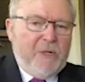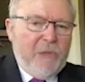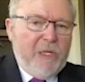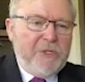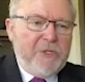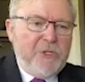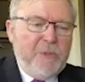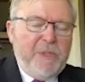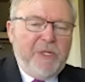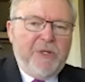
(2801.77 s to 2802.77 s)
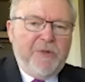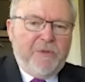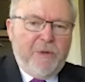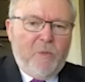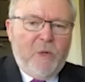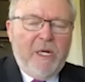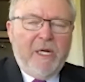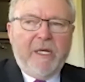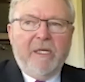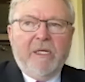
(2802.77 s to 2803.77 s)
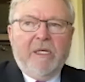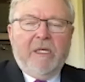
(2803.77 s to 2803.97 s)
relationship in a different way